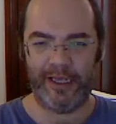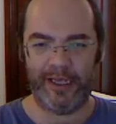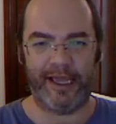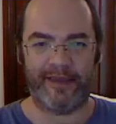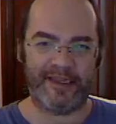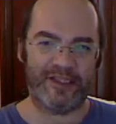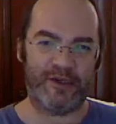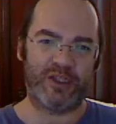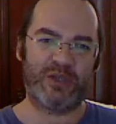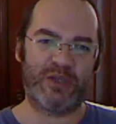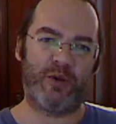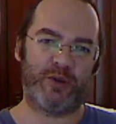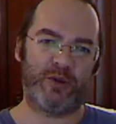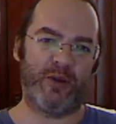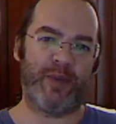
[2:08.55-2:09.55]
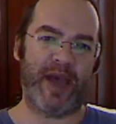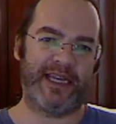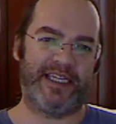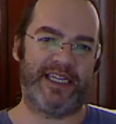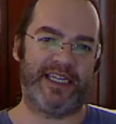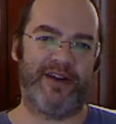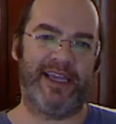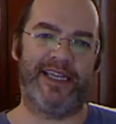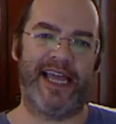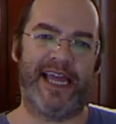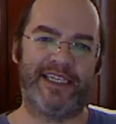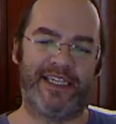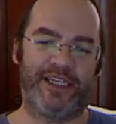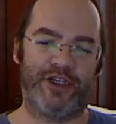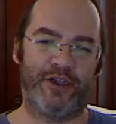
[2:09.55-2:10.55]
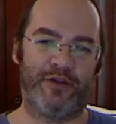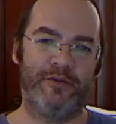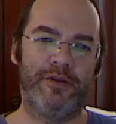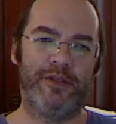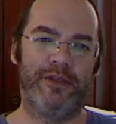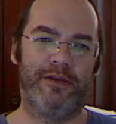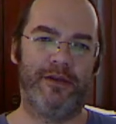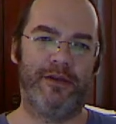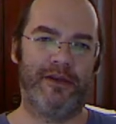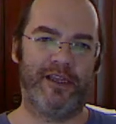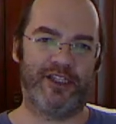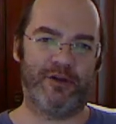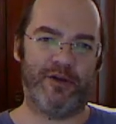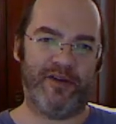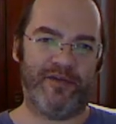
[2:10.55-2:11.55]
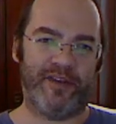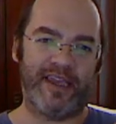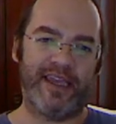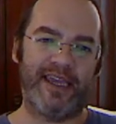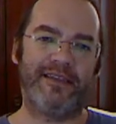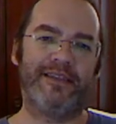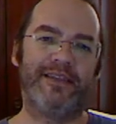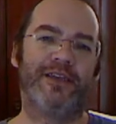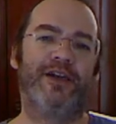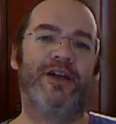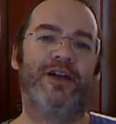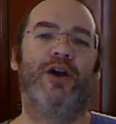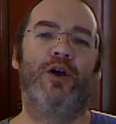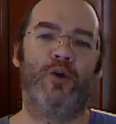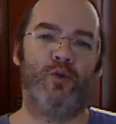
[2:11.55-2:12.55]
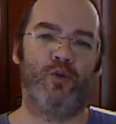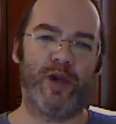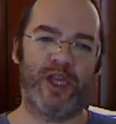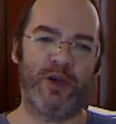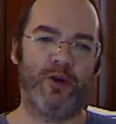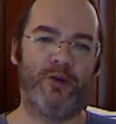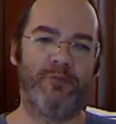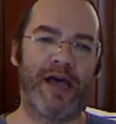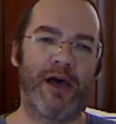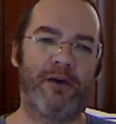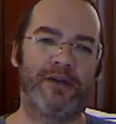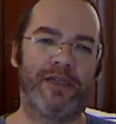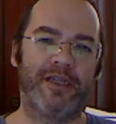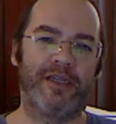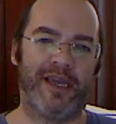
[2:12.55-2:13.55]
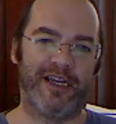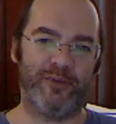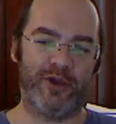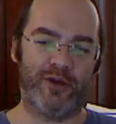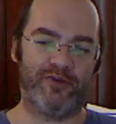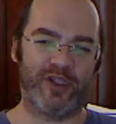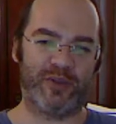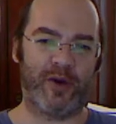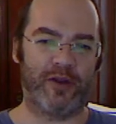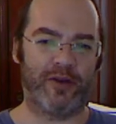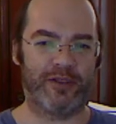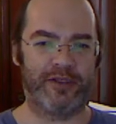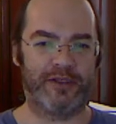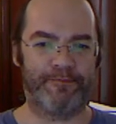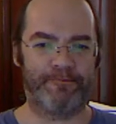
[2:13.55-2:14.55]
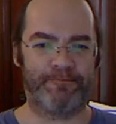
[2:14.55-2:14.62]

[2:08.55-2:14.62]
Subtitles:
And there's not supposed to be bacteria in our tissues, so if there is, we will mount an immune response.